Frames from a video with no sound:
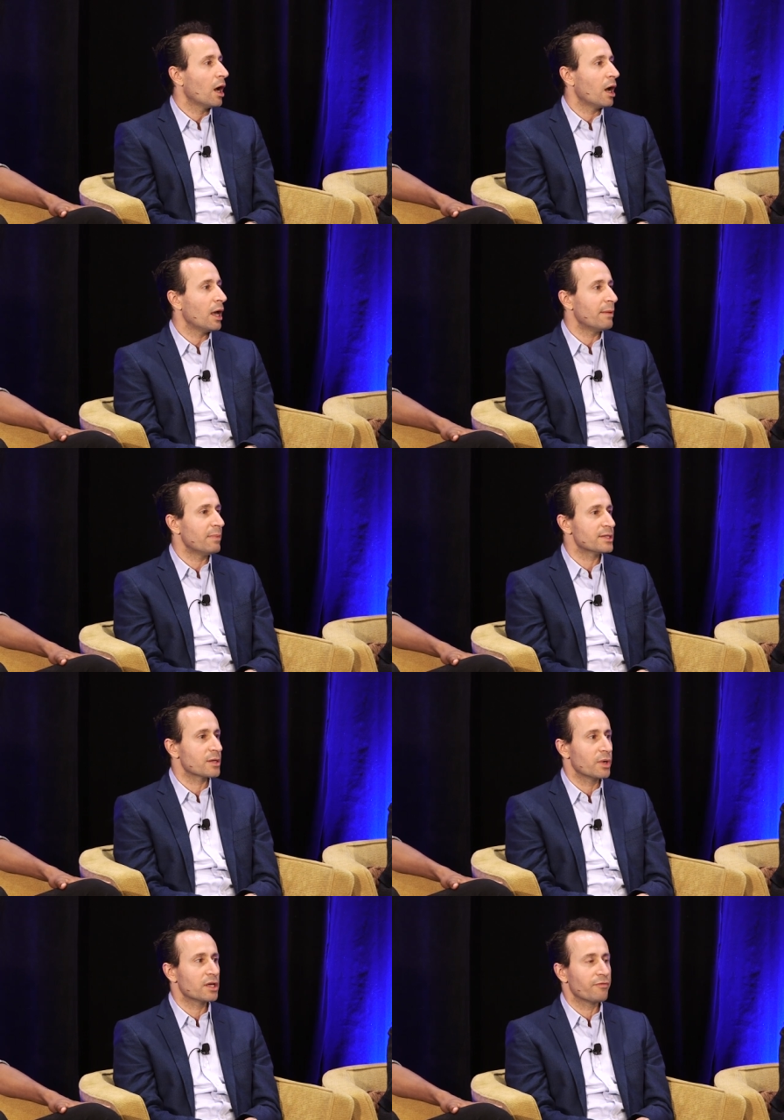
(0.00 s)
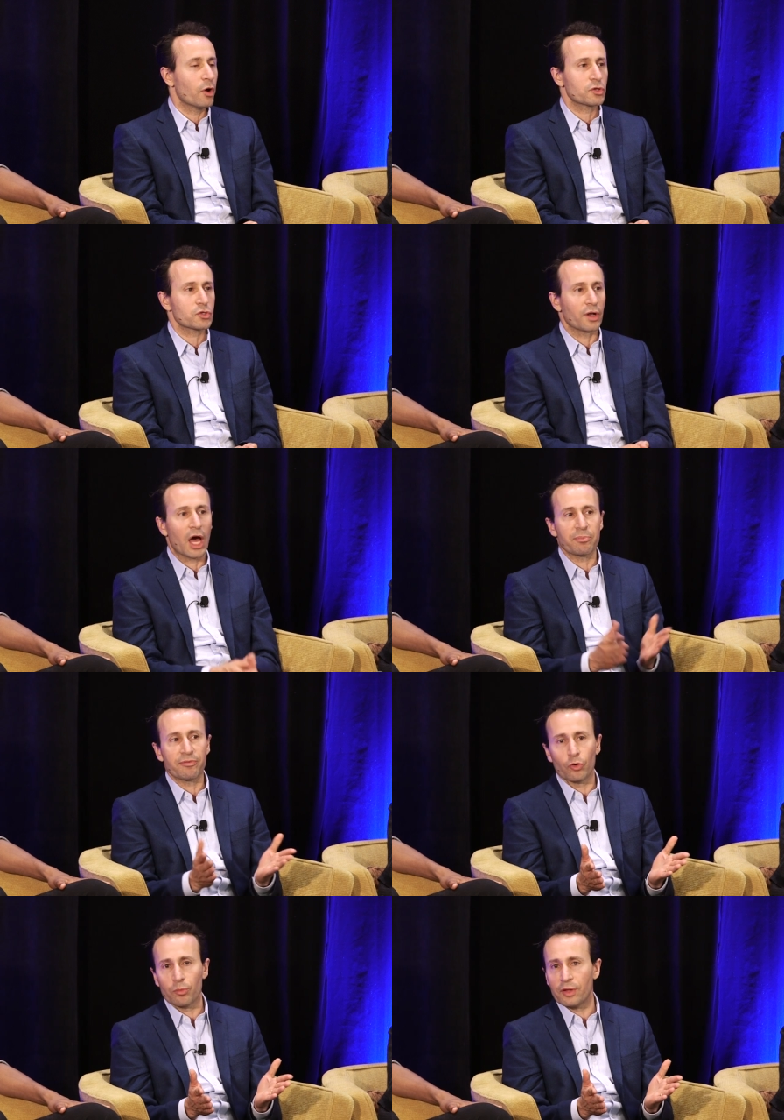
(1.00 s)
Uh, it means that we can focus on high
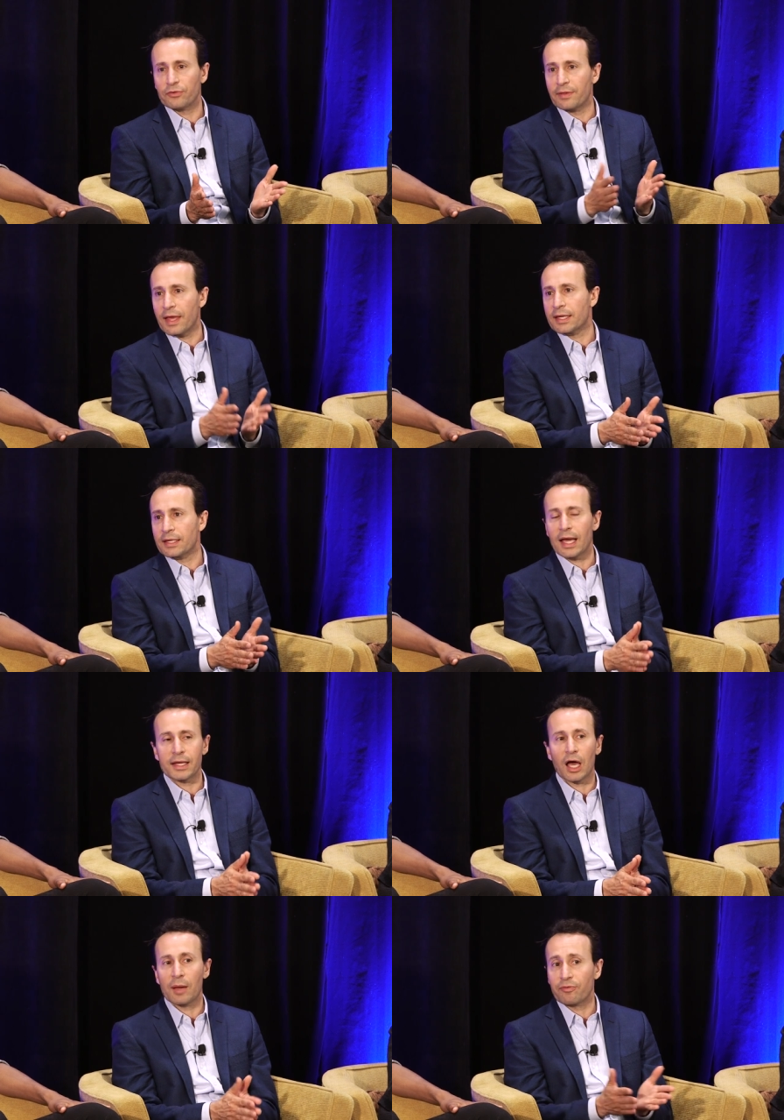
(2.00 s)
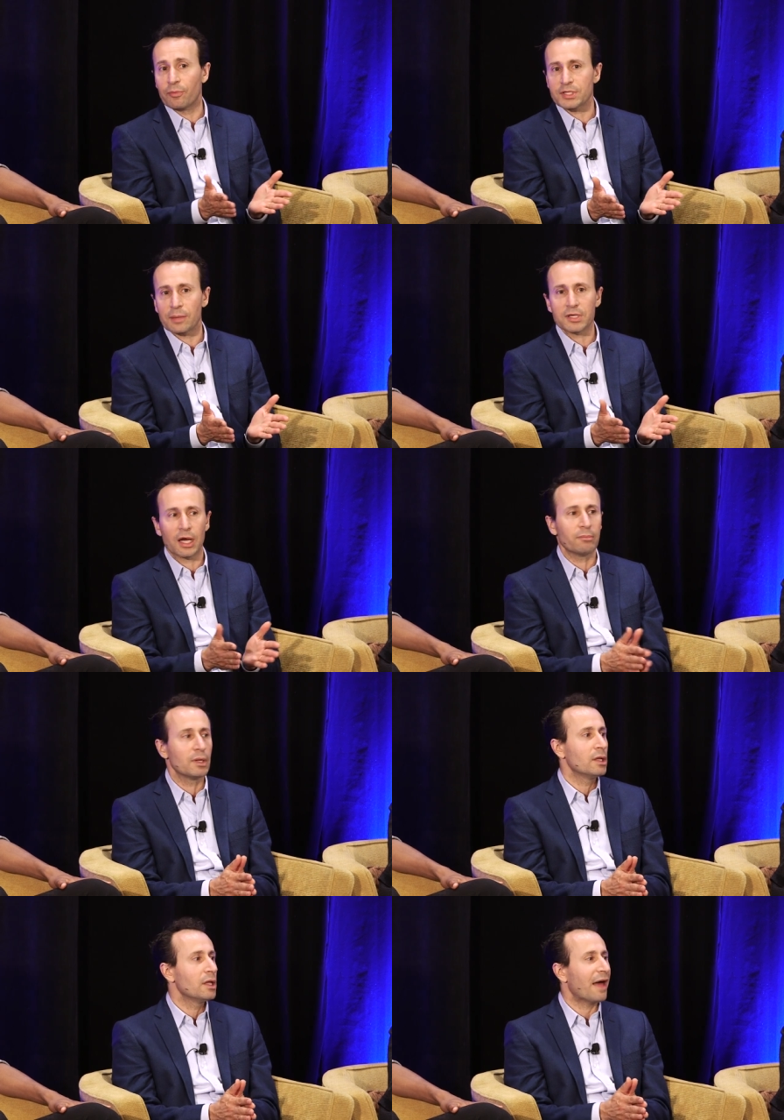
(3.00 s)
performance and they can get high performance uptime.
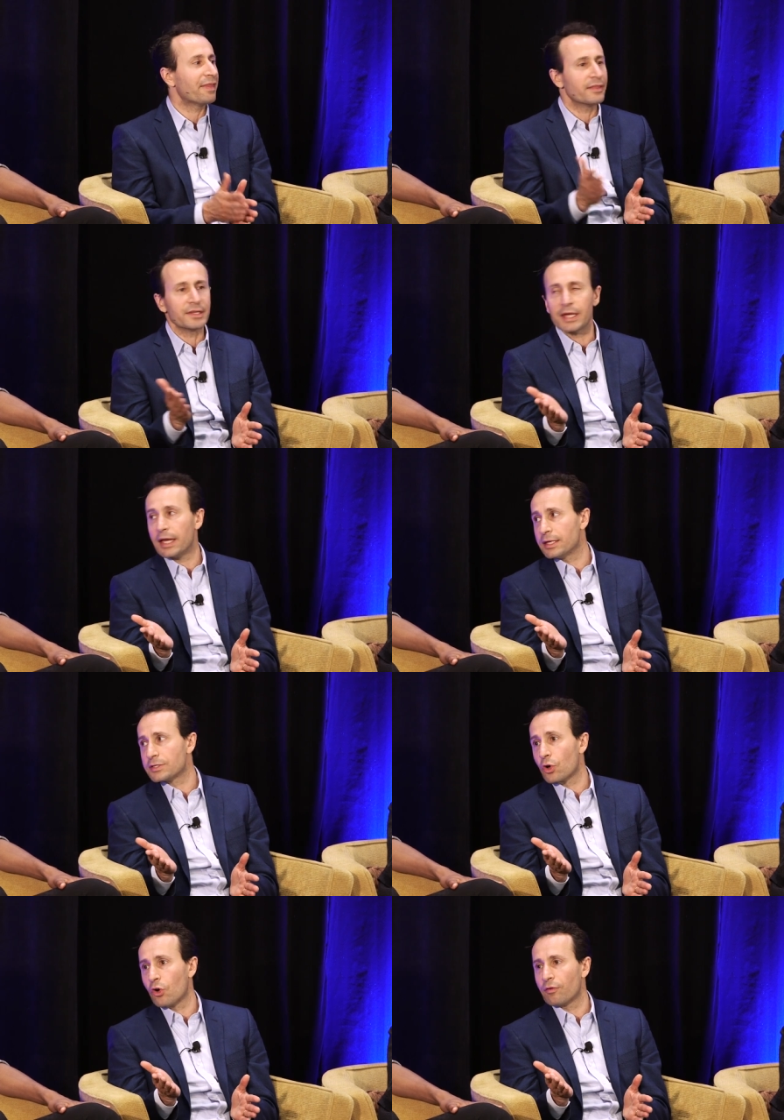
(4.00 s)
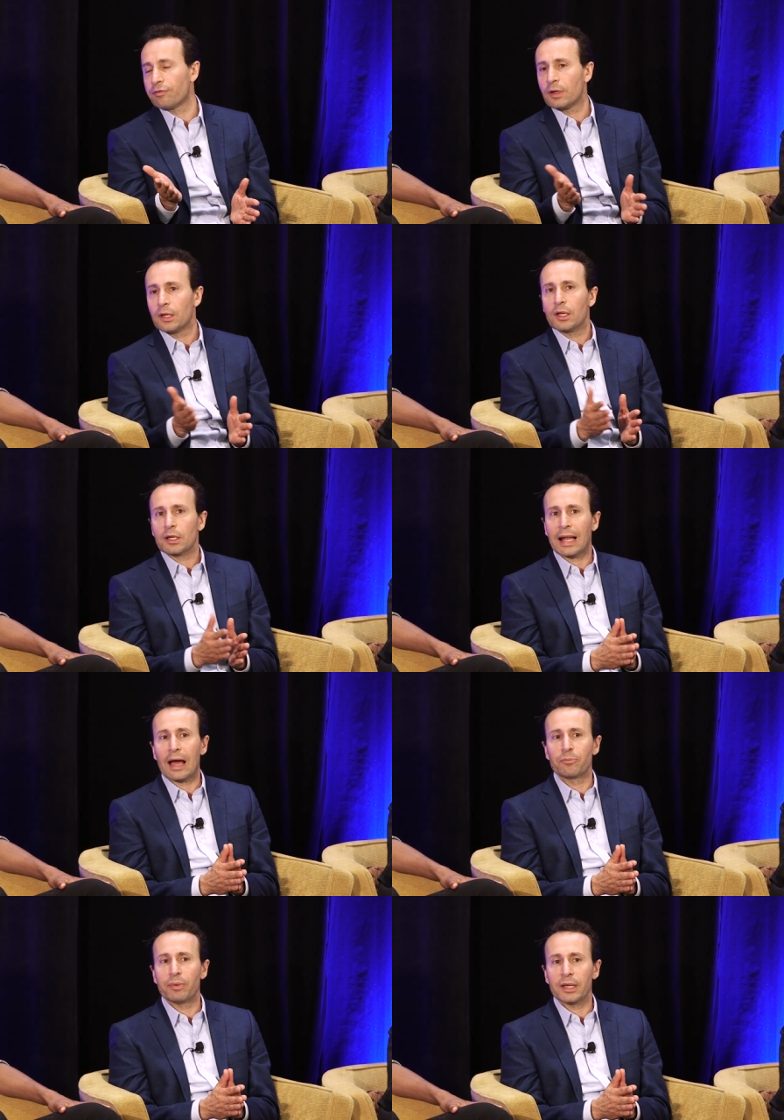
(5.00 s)
I think the days of
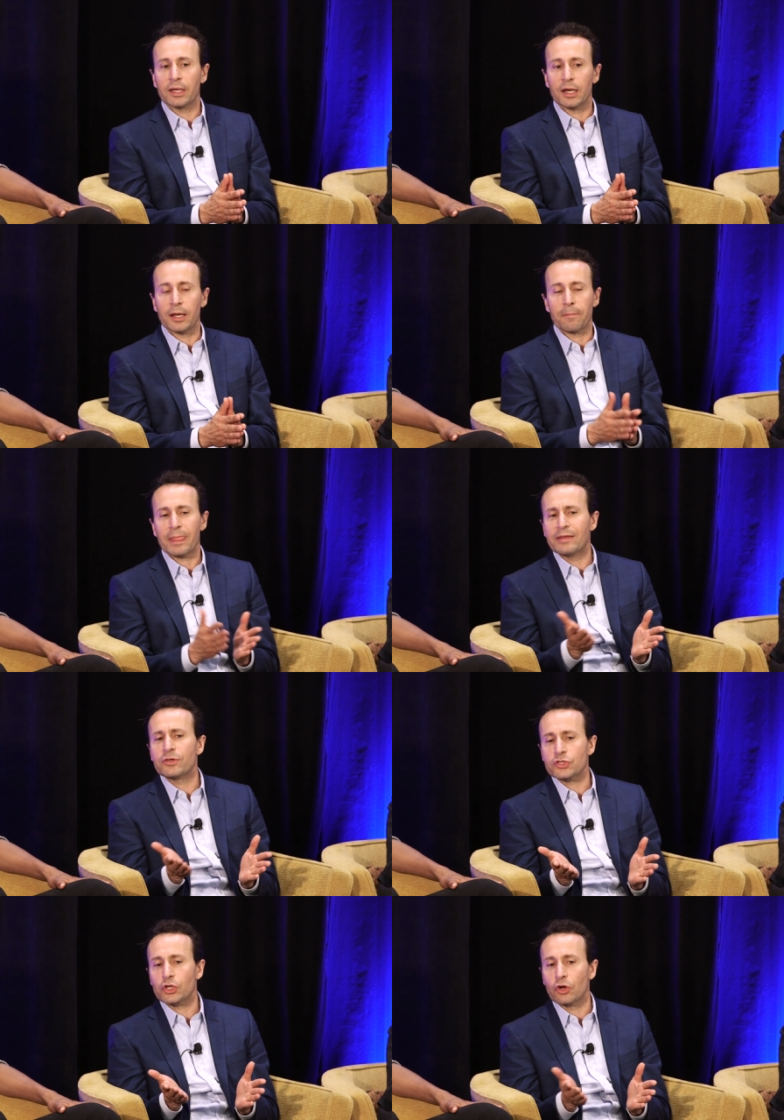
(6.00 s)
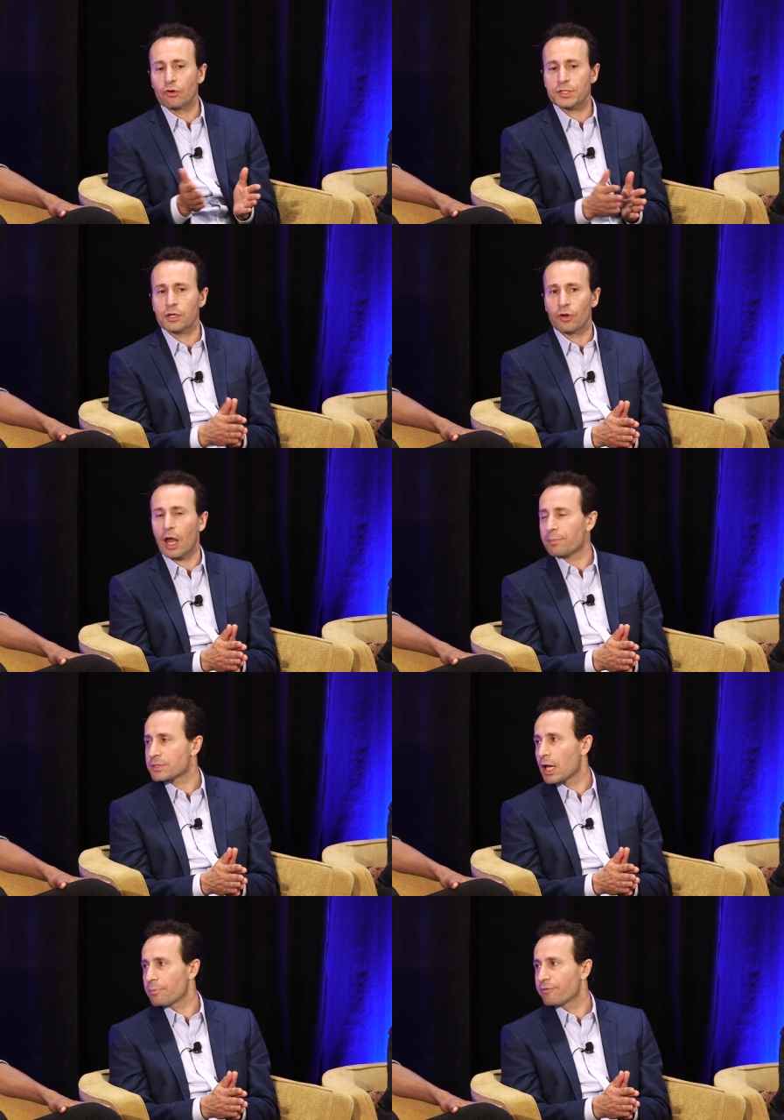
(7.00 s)
cloud being a, either security or an
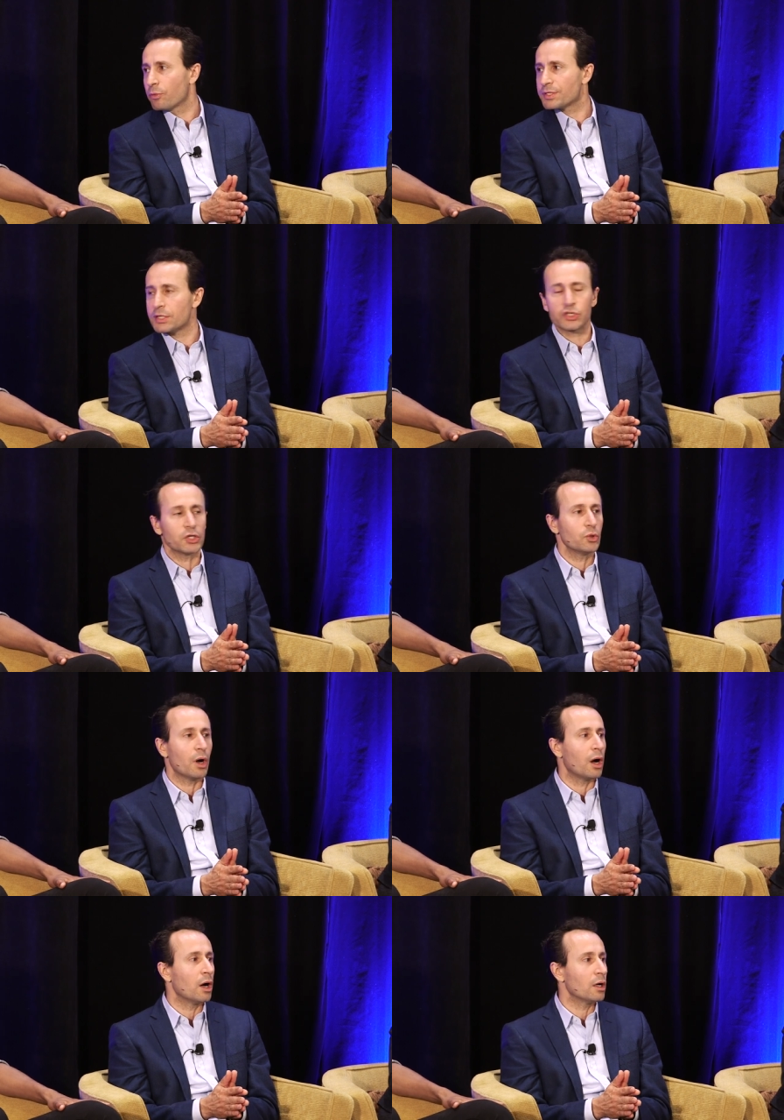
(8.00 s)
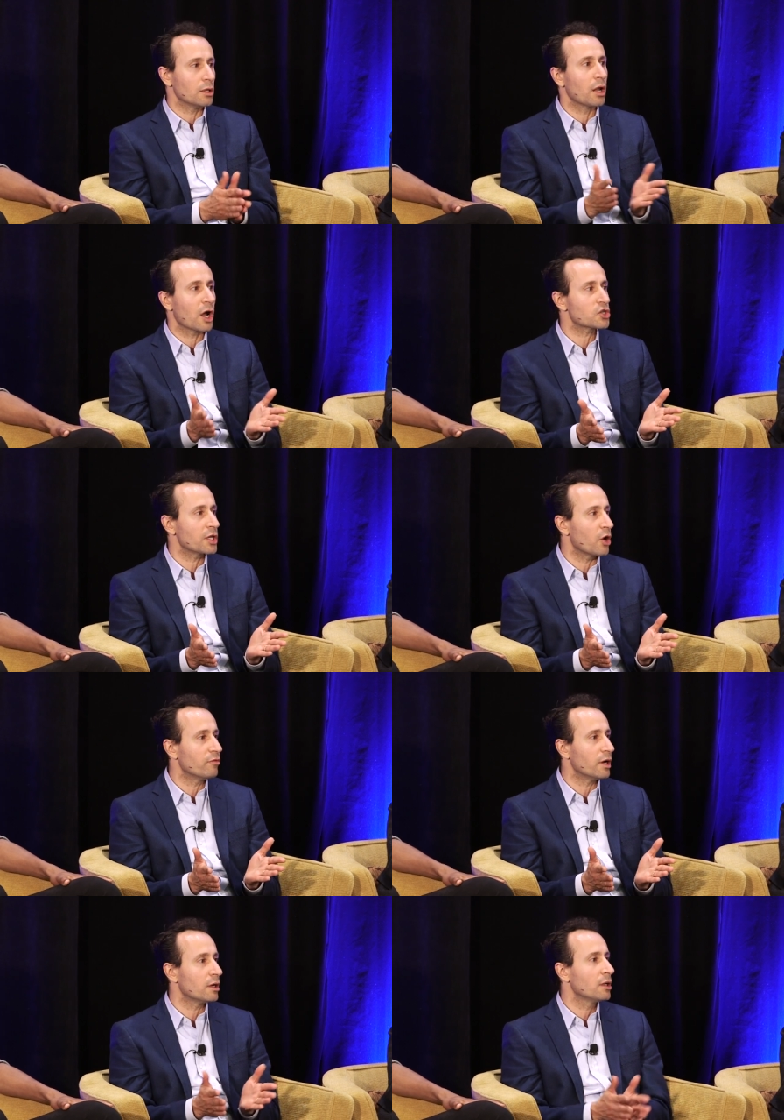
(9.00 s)
uptime performance issue are largely
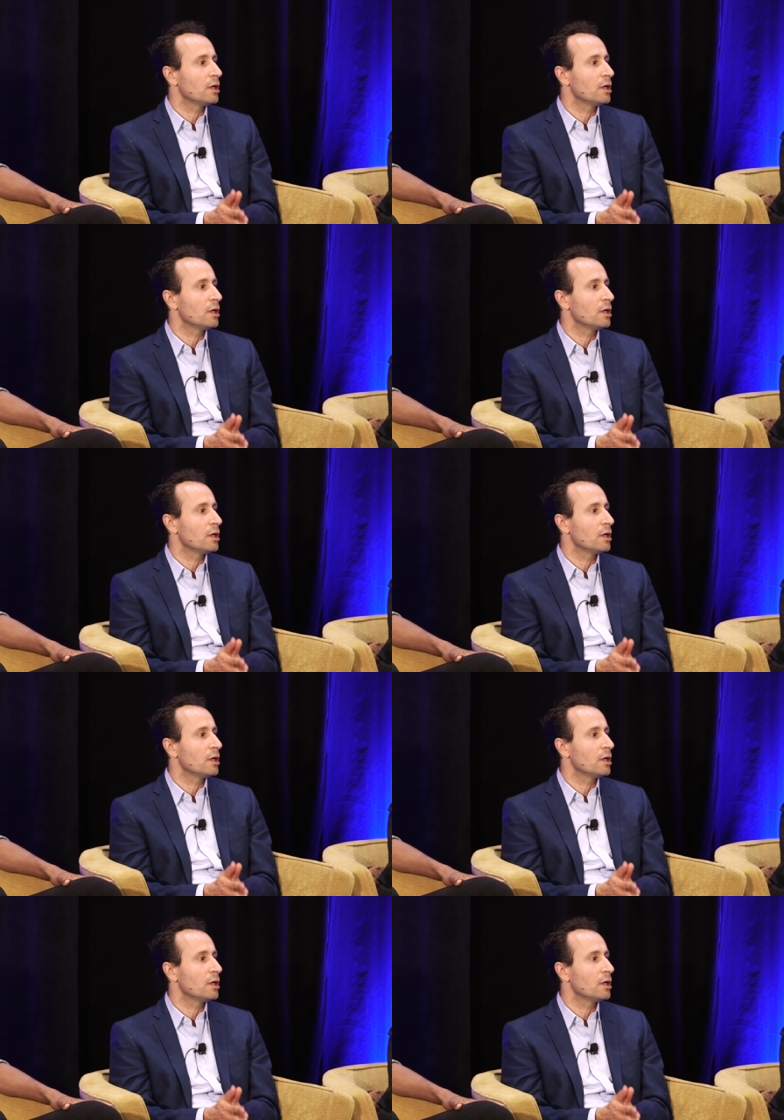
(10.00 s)
over.